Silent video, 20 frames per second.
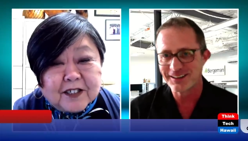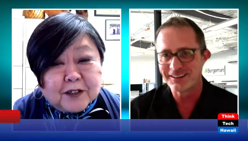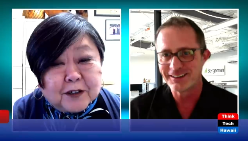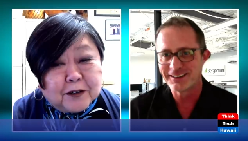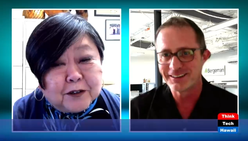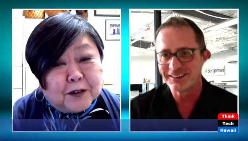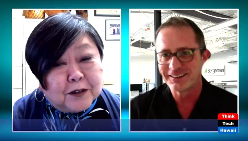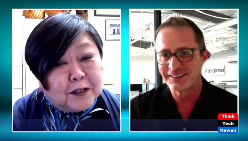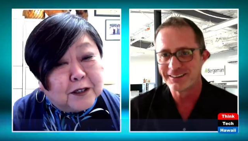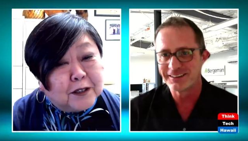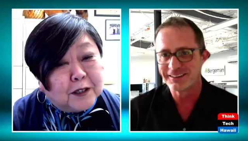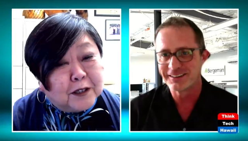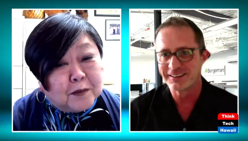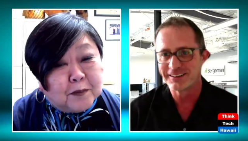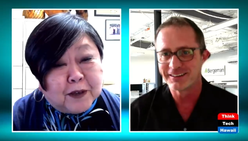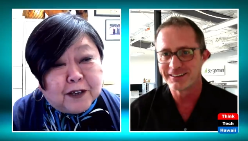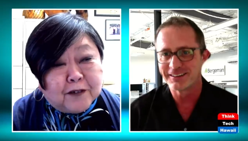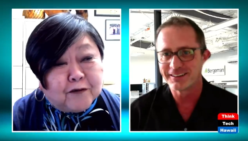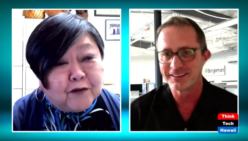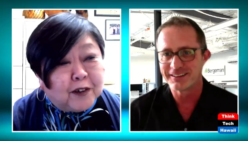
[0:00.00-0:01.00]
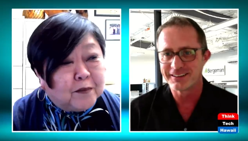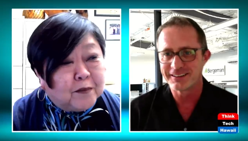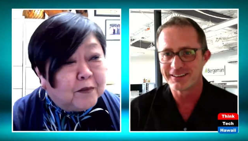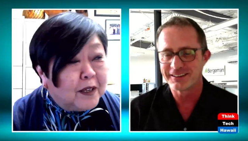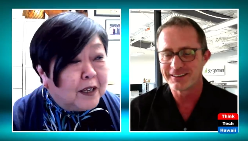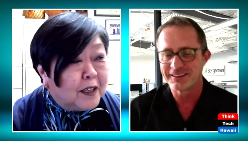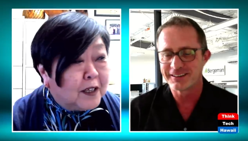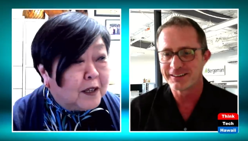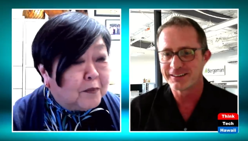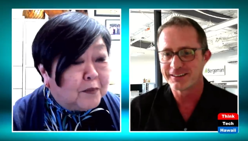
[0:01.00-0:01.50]
Speaker 1: So you can speak from
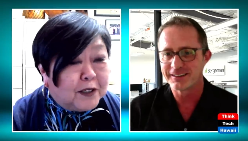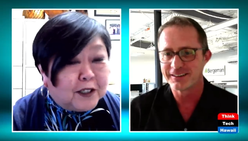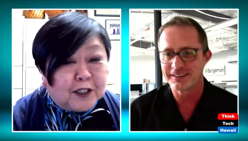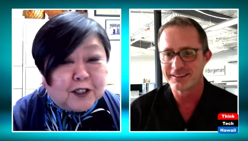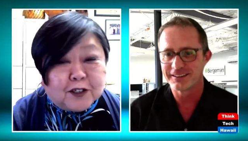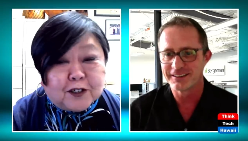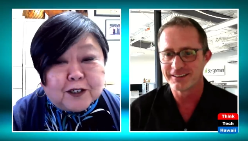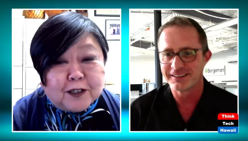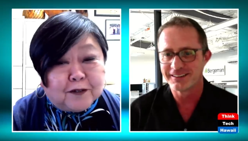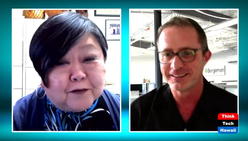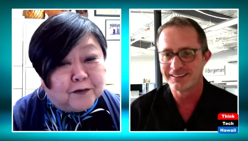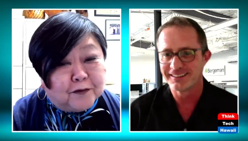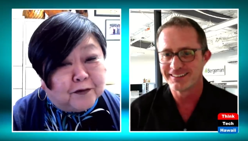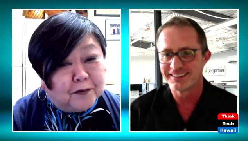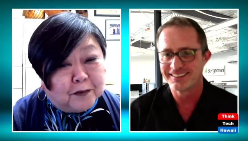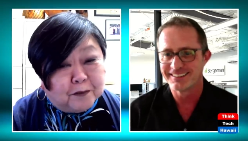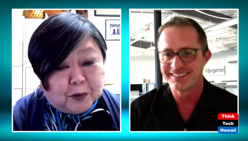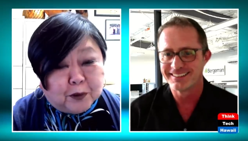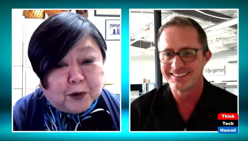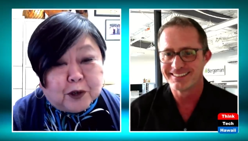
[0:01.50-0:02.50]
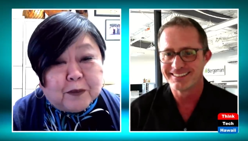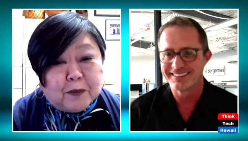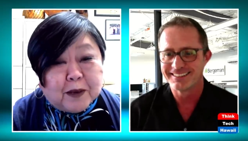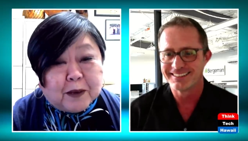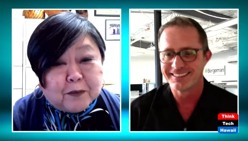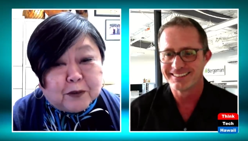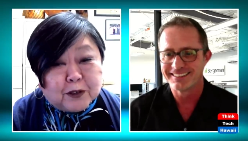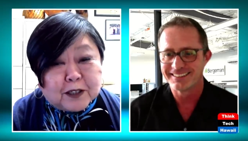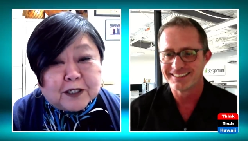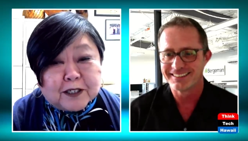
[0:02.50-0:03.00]
the position of board
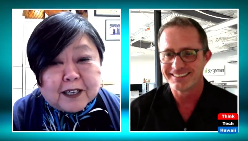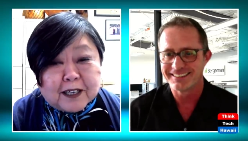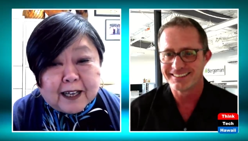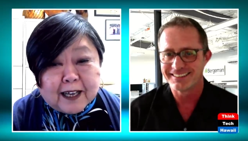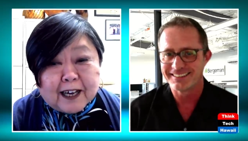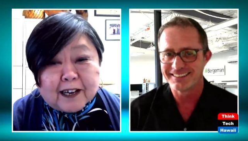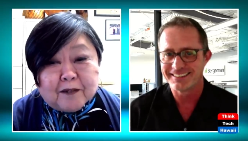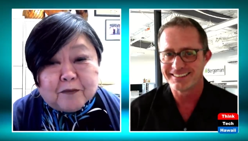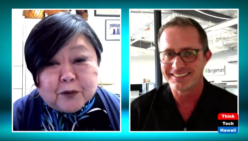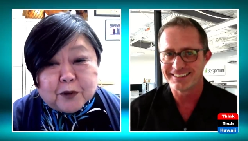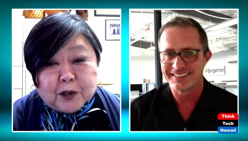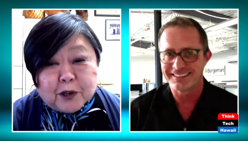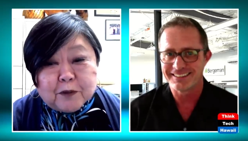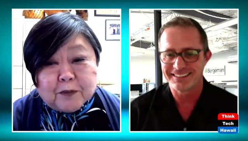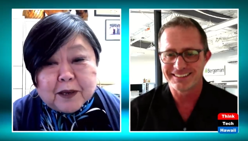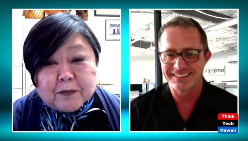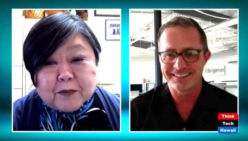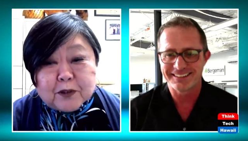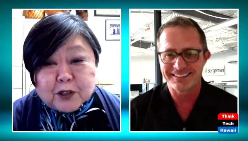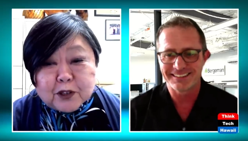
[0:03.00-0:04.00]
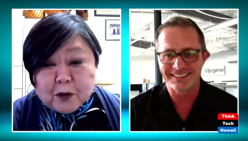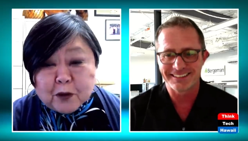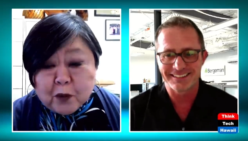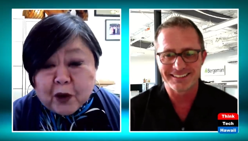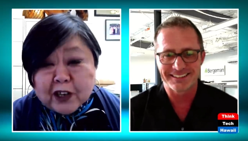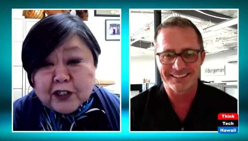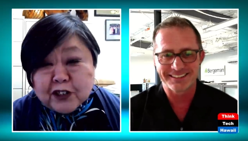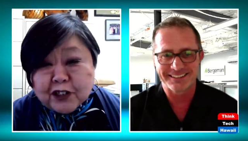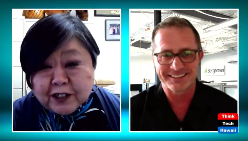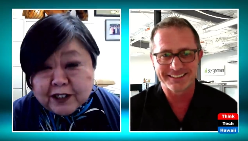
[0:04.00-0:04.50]
members, because a lot of board members are
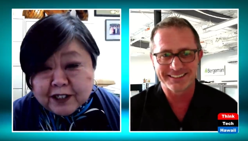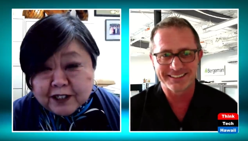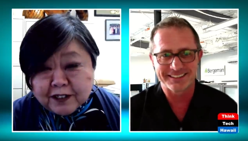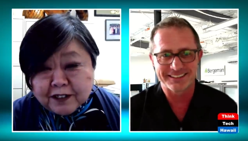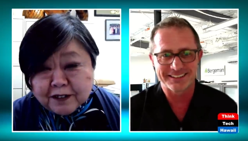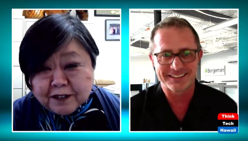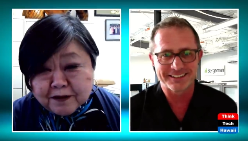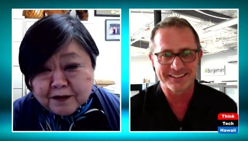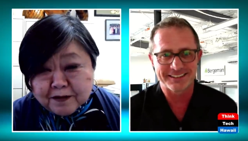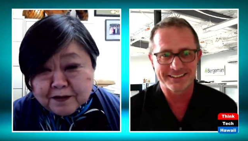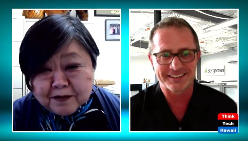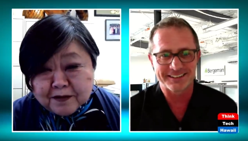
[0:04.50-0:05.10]
watching this.